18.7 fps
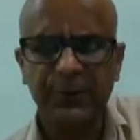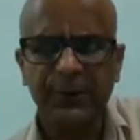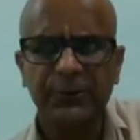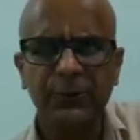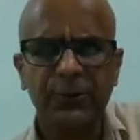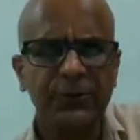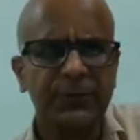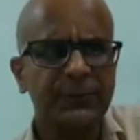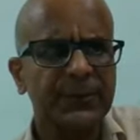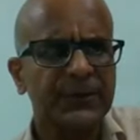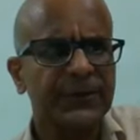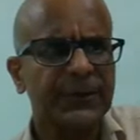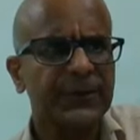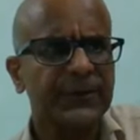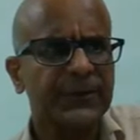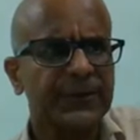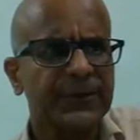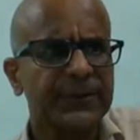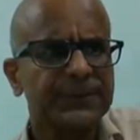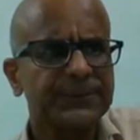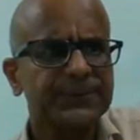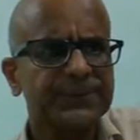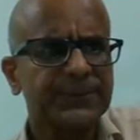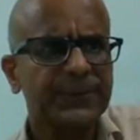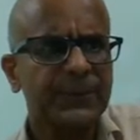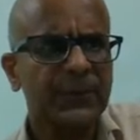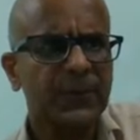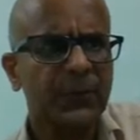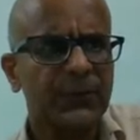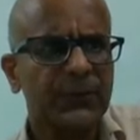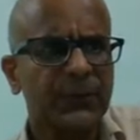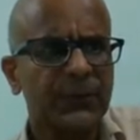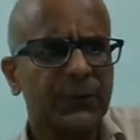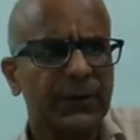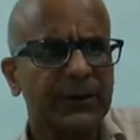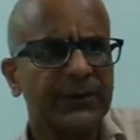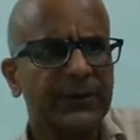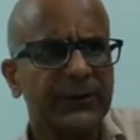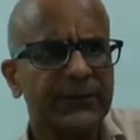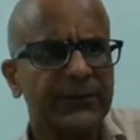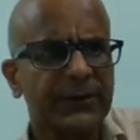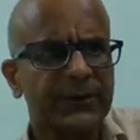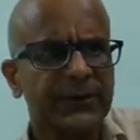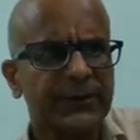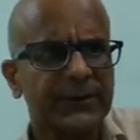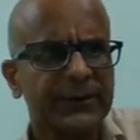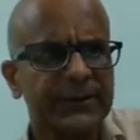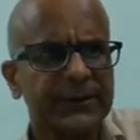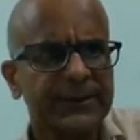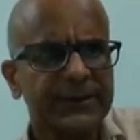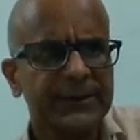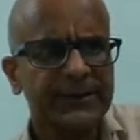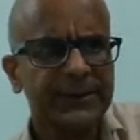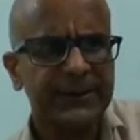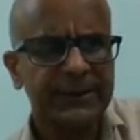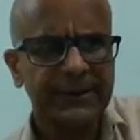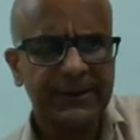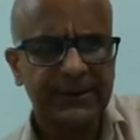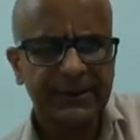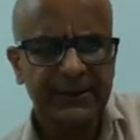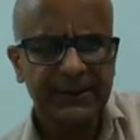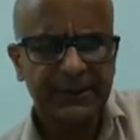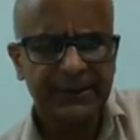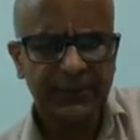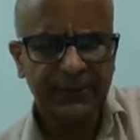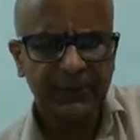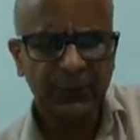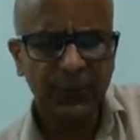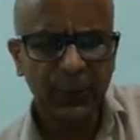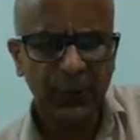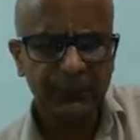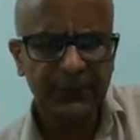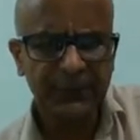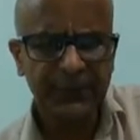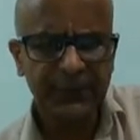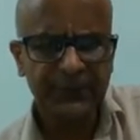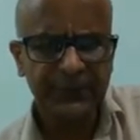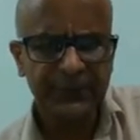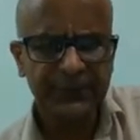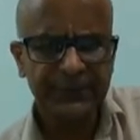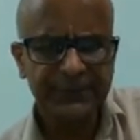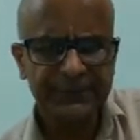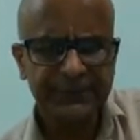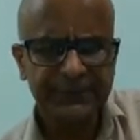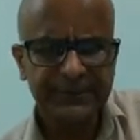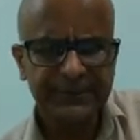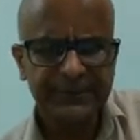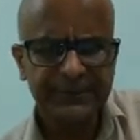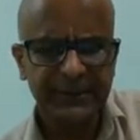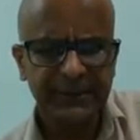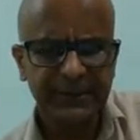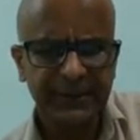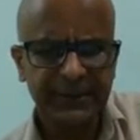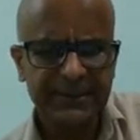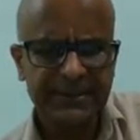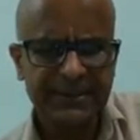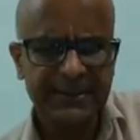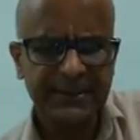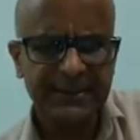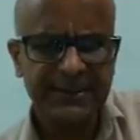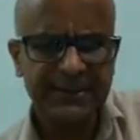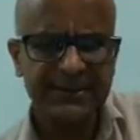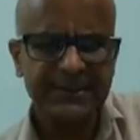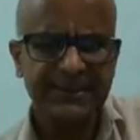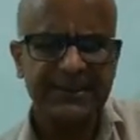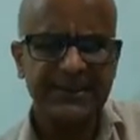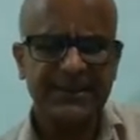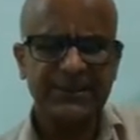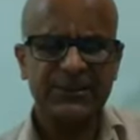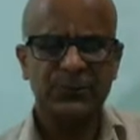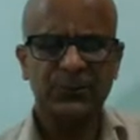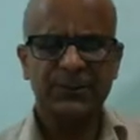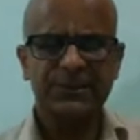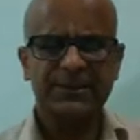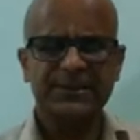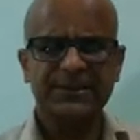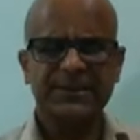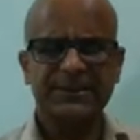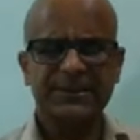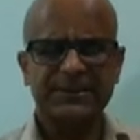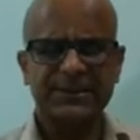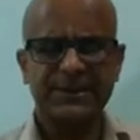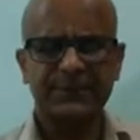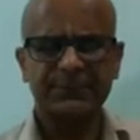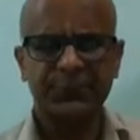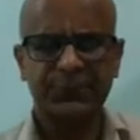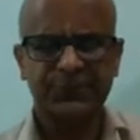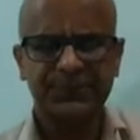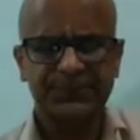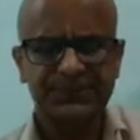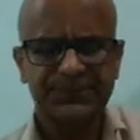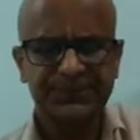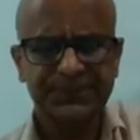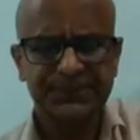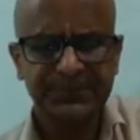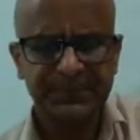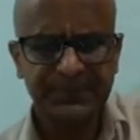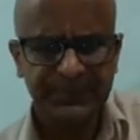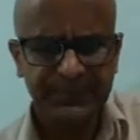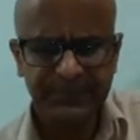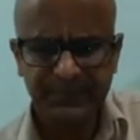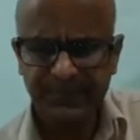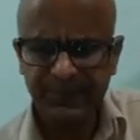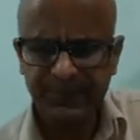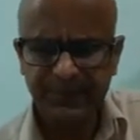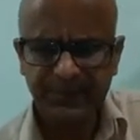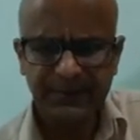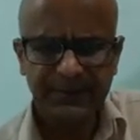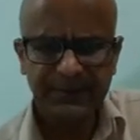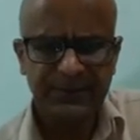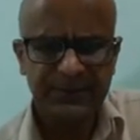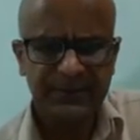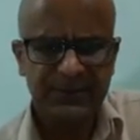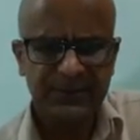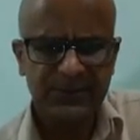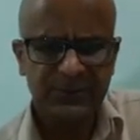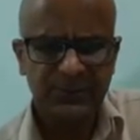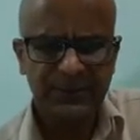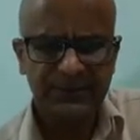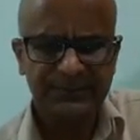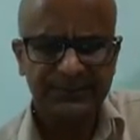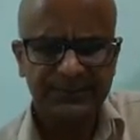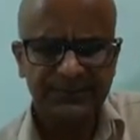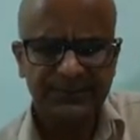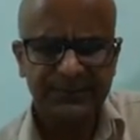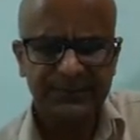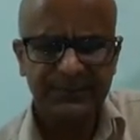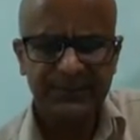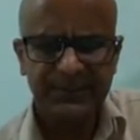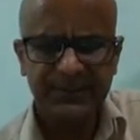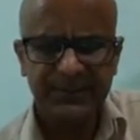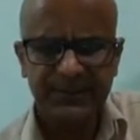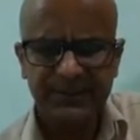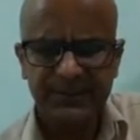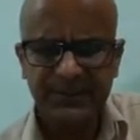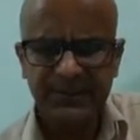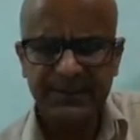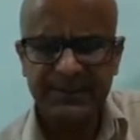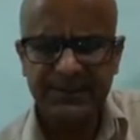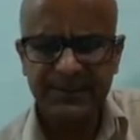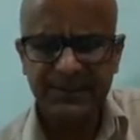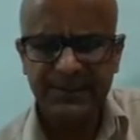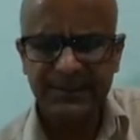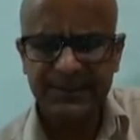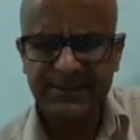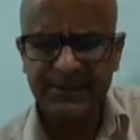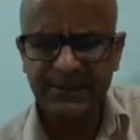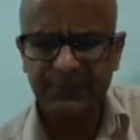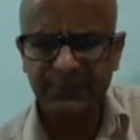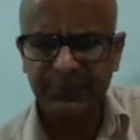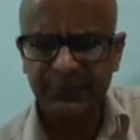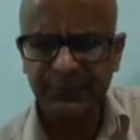lot of mistakes here. Also conditionals, of which the last sentence, the sixth one, is an example. This one is an example.